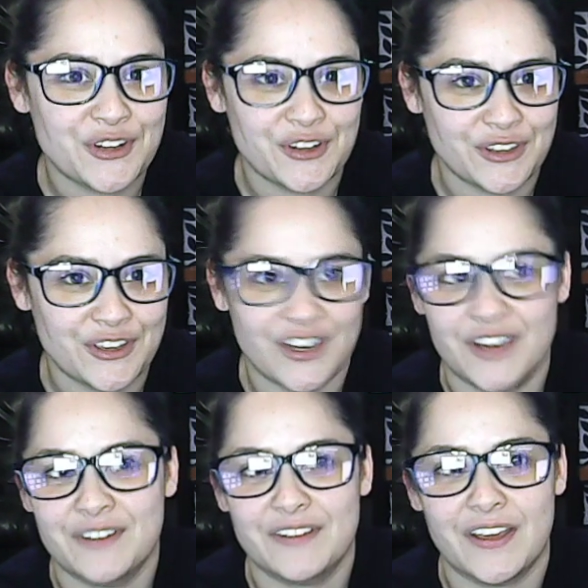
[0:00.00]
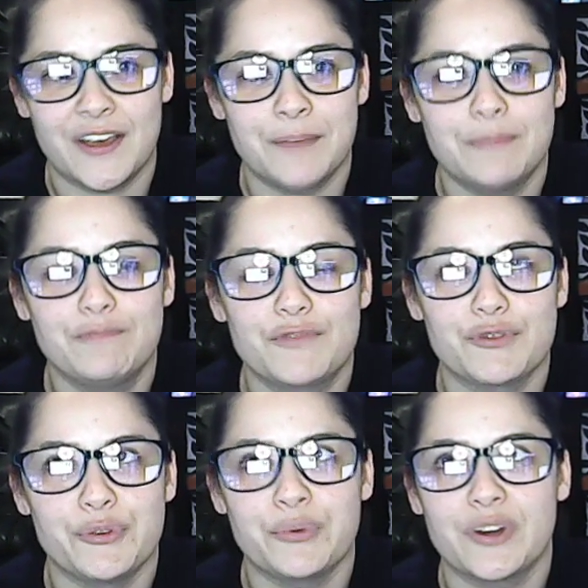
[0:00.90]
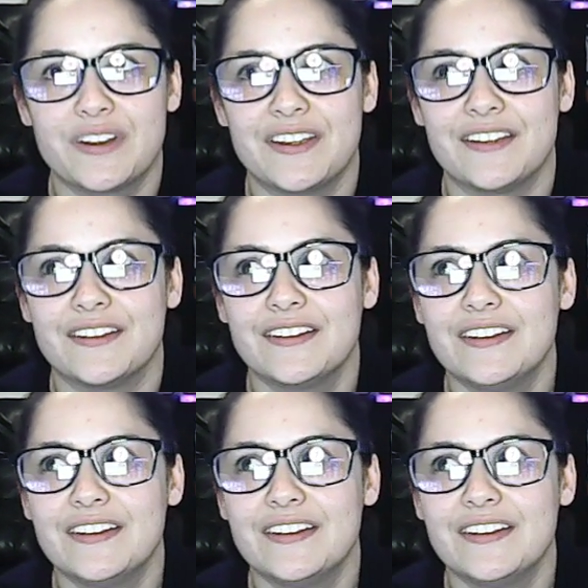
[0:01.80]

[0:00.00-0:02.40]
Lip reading: early on through working.